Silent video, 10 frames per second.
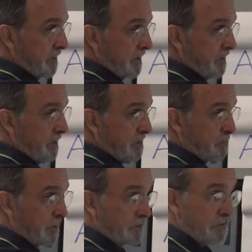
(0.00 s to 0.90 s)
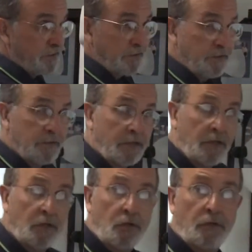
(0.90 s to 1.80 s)
and expenses.
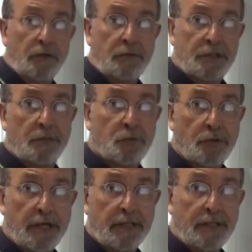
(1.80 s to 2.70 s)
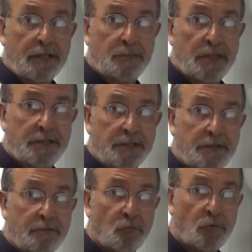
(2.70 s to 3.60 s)
When we subtract expenses
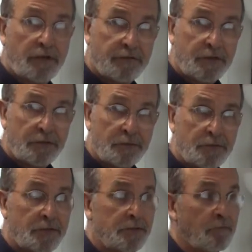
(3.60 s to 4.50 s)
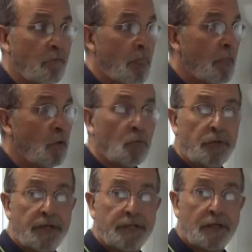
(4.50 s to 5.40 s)
from revenues,
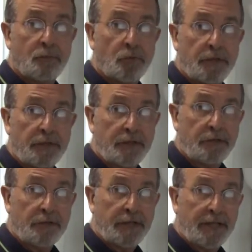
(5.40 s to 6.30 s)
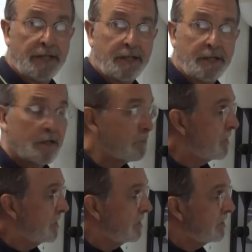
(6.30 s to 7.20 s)
we end up with either net
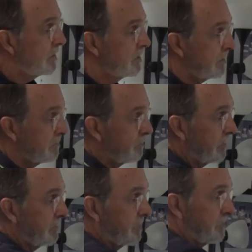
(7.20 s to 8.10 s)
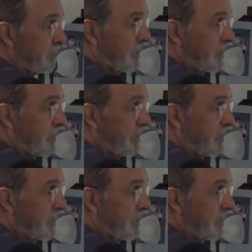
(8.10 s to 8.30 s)
income if revenues